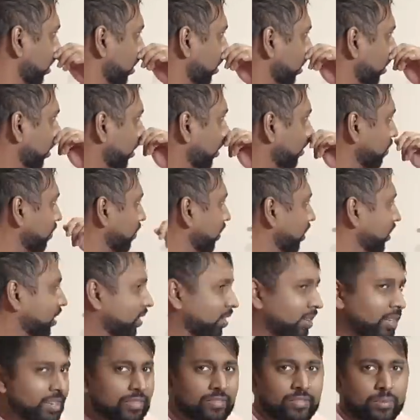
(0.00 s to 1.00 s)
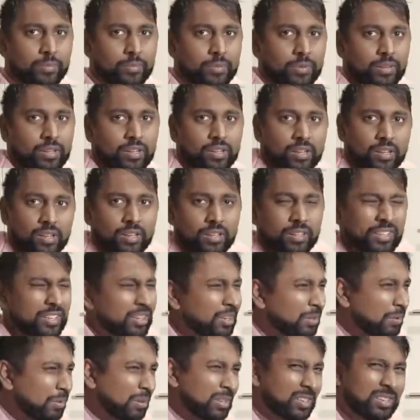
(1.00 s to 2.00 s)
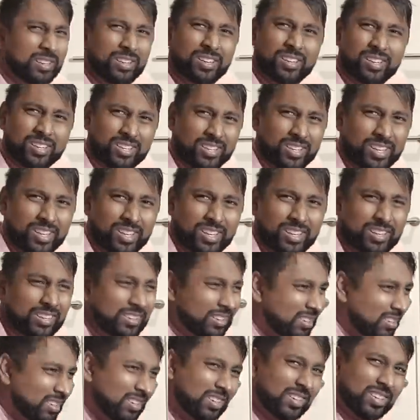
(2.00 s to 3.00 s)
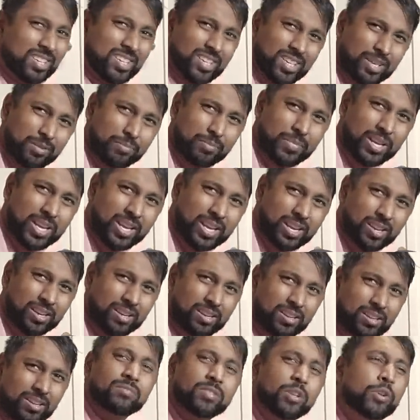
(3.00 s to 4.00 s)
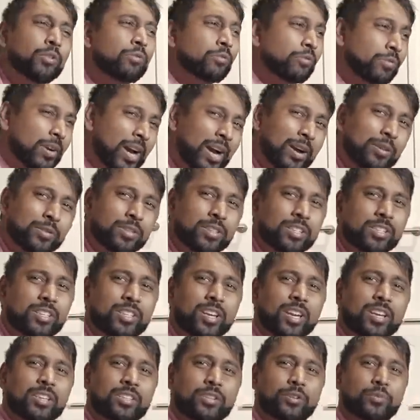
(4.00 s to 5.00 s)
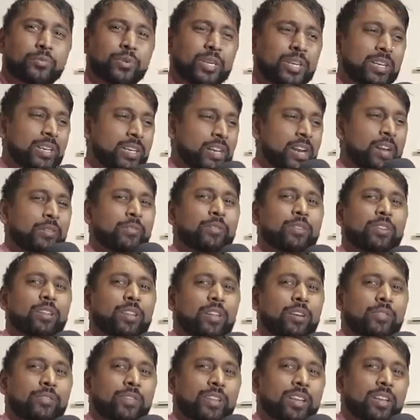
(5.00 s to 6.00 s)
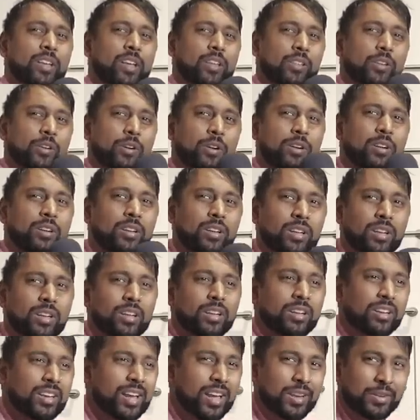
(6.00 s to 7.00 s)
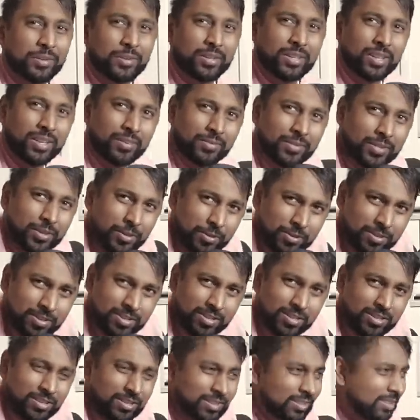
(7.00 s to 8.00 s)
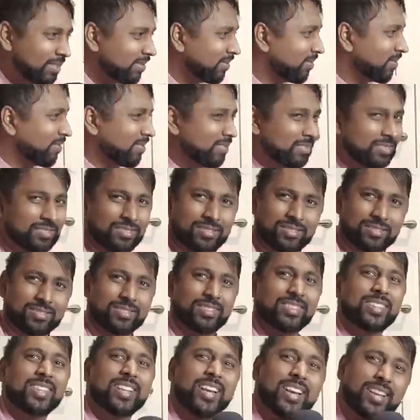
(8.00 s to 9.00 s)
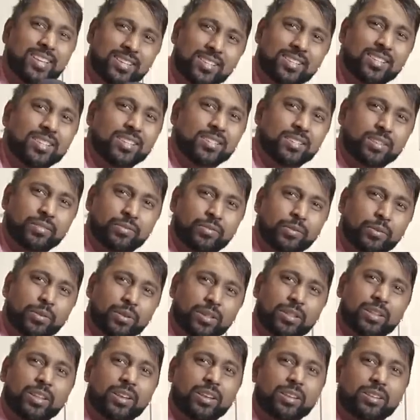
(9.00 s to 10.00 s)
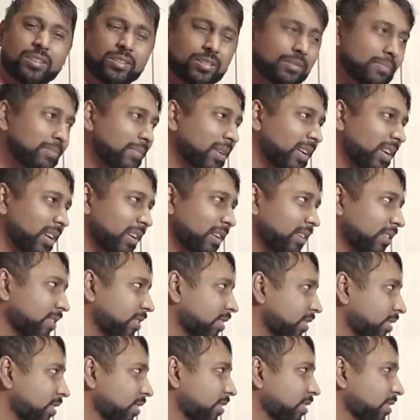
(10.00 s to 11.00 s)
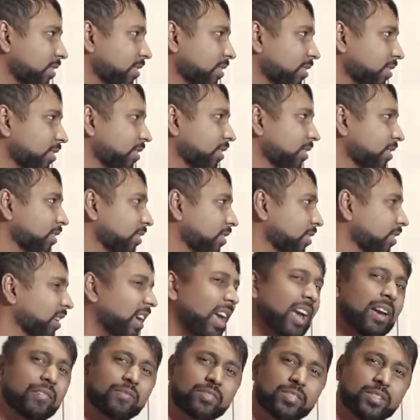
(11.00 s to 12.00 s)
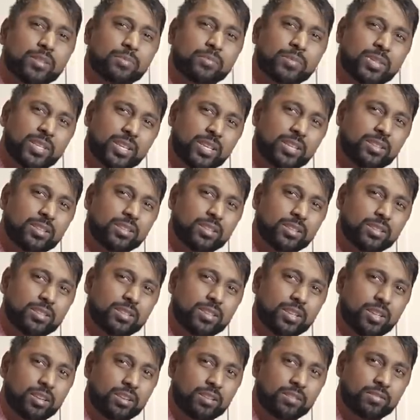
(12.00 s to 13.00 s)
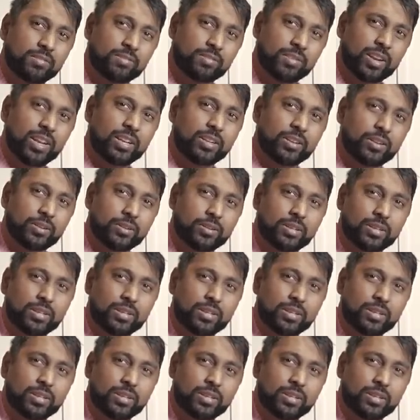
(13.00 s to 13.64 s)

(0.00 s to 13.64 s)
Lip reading: Unbelievable. You dirty, dirty man. You vowed to Chase you would never love another. Now you loved her Lexus of all things. My goodness. Have some decency, fellow.